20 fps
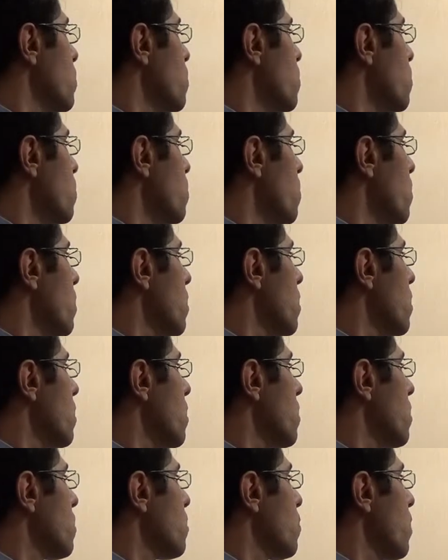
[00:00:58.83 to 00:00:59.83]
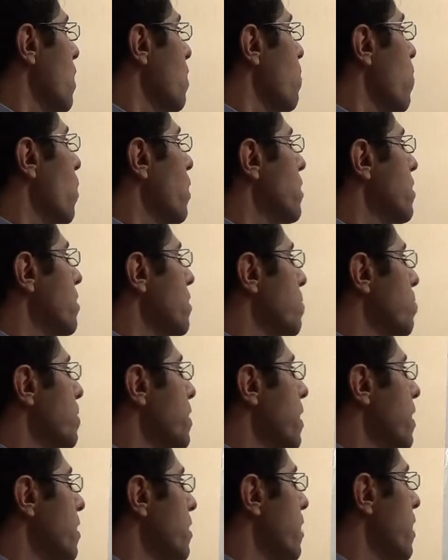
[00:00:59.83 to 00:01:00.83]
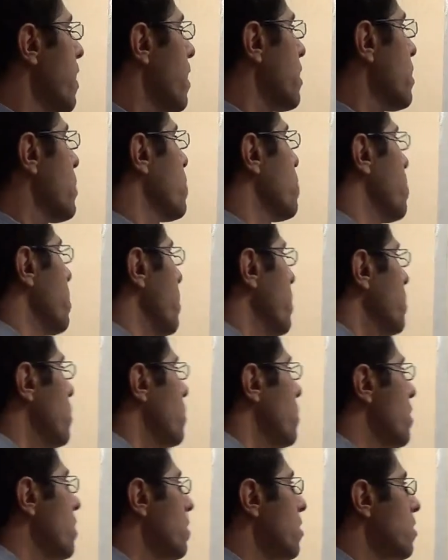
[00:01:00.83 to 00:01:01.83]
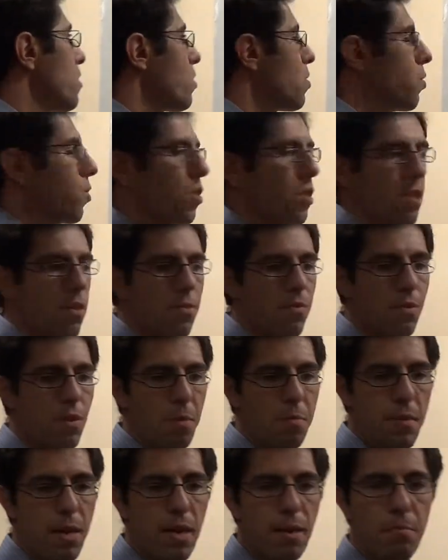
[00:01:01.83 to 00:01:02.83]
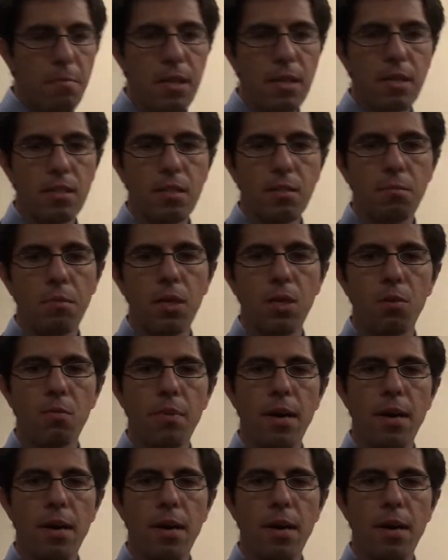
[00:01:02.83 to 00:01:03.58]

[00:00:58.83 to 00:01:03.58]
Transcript: to, to avoid this P and K accumulation is to shift from N-based mineral